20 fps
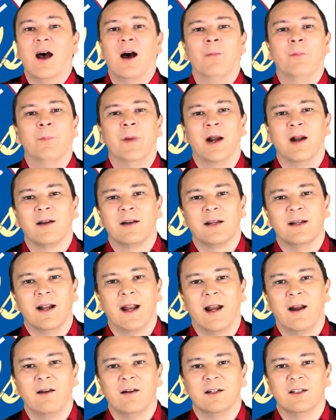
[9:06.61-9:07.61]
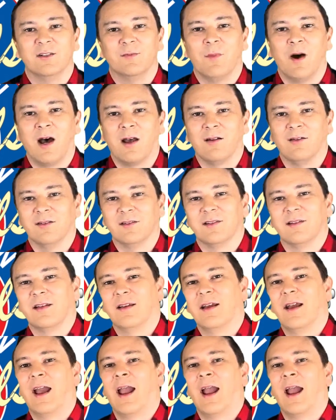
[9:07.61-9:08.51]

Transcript: American Heritage Models,